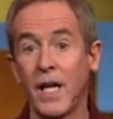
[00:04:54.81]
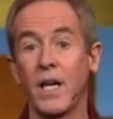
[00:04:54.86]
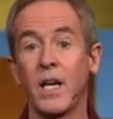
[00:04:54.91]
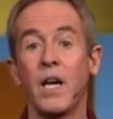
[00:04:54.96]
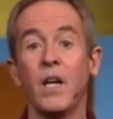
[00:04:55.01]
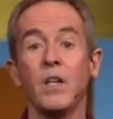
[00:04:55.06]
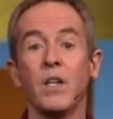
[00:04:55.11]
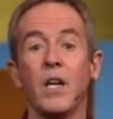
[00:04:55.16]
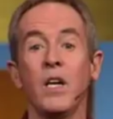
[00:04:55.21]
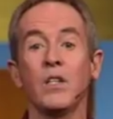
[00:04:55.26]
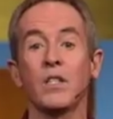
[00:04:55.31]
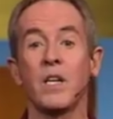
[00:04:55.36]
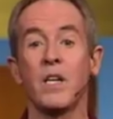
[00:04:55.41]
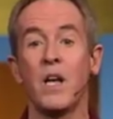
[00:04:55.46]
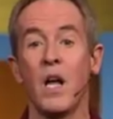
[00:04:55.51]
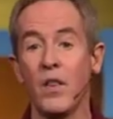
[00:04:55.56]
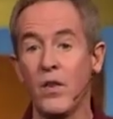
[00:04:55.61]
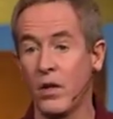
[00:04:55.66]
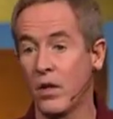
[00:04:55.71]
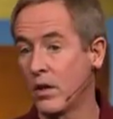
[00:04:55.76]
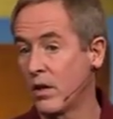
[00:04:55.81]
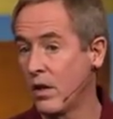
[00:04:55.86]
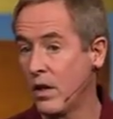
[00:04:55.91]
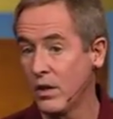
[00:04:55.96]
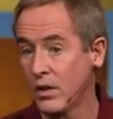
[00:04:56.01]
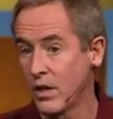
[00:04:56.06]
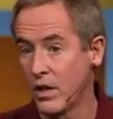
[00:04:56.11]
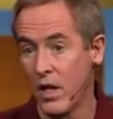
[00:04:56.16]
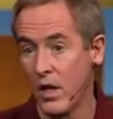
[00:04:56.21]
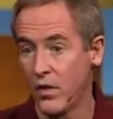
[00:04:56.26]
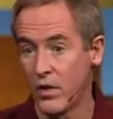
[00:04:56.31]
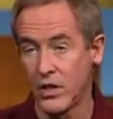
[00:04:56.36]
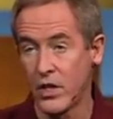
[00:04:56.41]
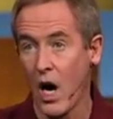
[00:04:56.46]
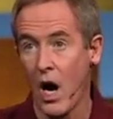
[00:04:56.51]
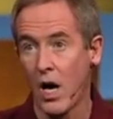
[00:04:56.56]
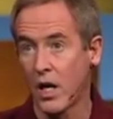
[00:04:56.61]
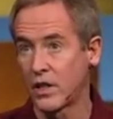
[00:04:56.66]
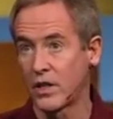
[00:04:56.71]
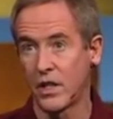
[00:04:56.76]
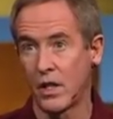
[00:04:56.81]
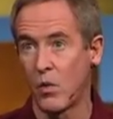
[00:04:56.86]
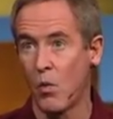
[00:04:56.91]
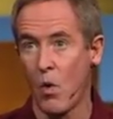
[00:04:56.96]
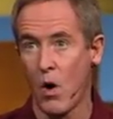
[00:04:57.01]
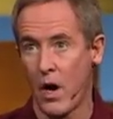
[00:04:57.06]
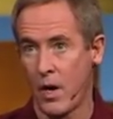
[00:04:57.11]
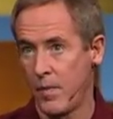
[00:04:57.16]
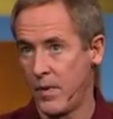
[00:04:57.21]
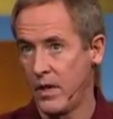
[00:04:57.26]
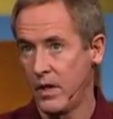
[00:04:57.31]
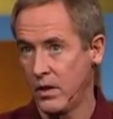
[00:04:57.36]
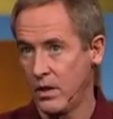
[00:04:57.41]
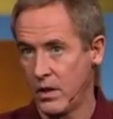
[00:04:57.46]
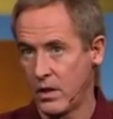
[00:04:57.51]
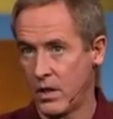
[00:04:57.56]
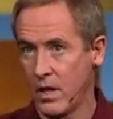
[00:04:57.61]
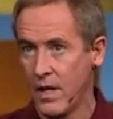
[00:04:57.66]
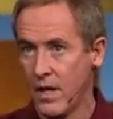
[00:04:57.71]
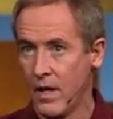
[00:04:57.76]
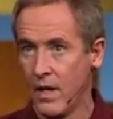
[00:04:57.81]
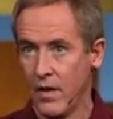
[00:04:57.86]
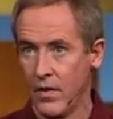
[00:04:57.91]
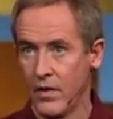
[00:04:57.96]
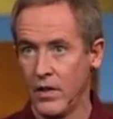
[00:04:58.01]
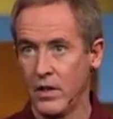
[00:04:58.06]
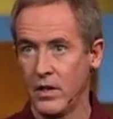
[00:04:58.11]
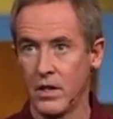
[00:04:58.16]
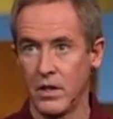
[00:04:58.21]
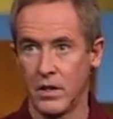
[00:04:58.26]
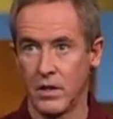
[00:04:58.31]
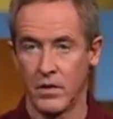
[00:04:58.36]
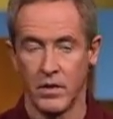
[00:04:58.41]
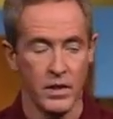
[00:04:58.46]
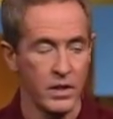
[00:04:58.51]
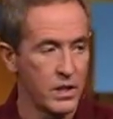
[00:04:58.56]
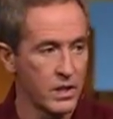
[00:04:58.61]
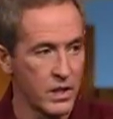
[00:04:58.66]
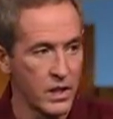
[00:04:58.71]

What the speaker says: And here's another toxic one. I mean, this is a